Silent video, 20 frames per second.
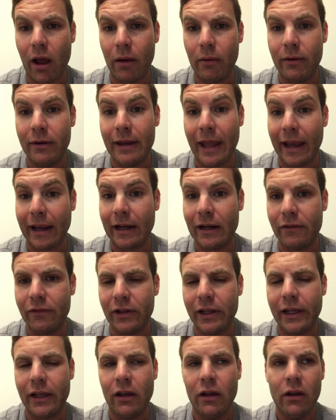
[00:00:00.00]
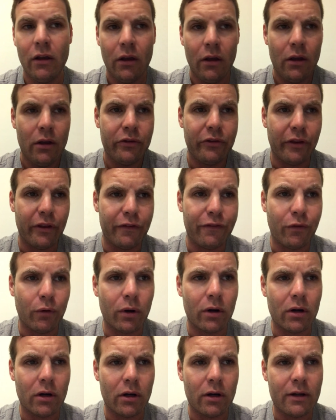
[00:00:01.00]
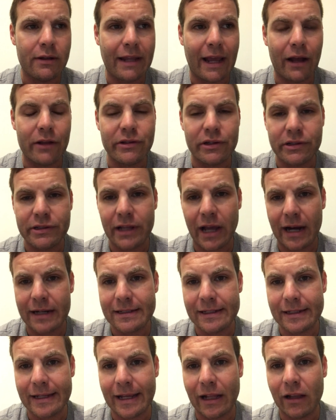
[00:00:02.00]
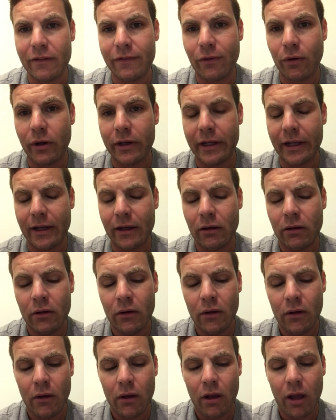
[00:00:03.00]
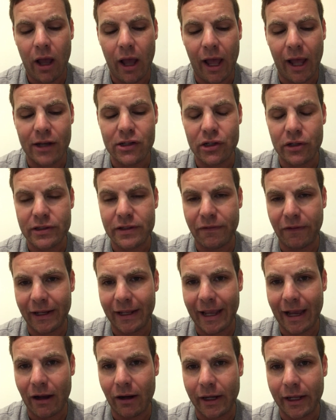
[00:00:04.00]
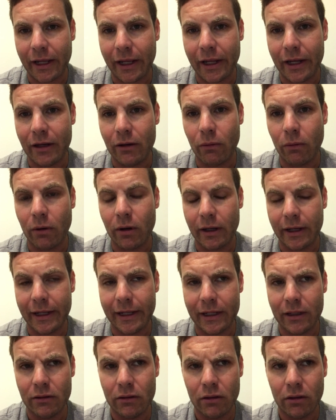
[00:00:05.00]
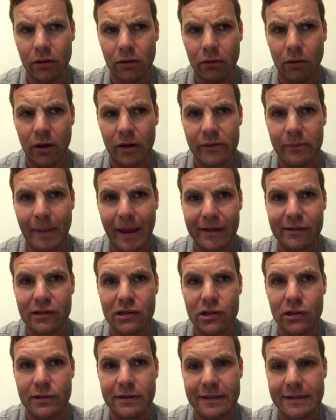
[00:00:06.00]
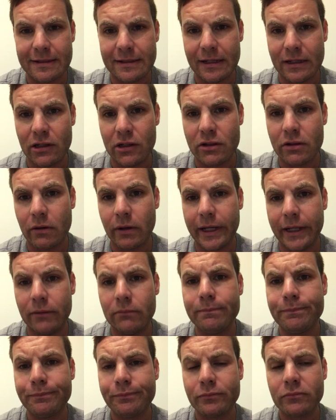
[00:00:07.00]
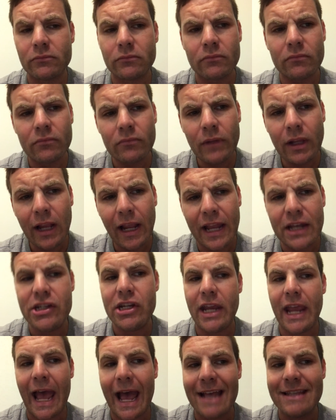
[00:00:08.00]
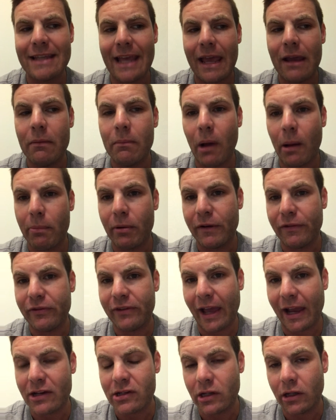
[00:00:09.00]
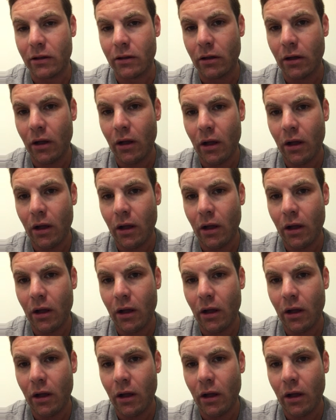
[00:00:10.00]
negatively. So the four towns are Stockton, California, Josephine County in Oregon, Lawrence, Massachusetts, and Detroit. And she has a brief section